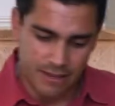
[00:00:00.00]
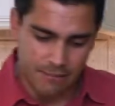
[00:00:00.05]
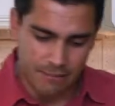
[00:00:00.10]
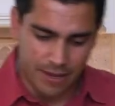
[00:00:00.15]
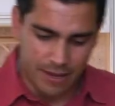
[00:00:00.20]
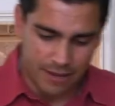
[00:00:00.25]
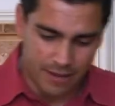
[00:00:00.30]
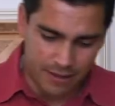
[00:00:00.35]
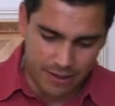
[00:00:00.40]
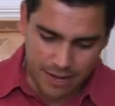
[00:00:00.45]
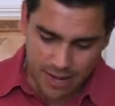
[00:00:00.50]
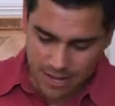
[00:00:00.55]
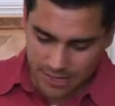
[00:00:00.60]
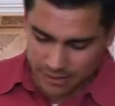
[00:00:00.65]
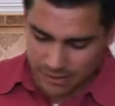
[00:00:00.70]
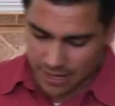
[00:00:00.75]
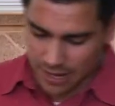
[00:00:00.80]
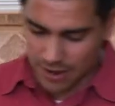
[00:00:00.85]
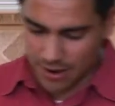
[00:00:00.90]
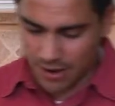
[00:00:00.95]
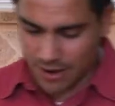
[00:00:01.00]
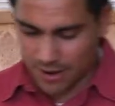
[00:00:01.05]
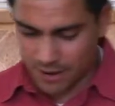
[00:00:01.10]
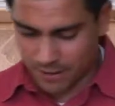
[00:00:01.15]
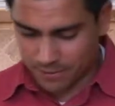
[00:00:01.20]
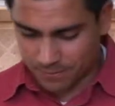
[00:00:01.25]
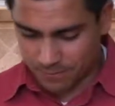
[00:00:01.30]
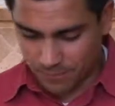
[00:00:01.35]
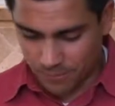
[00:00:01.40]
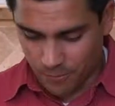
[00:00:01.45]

my glass out here.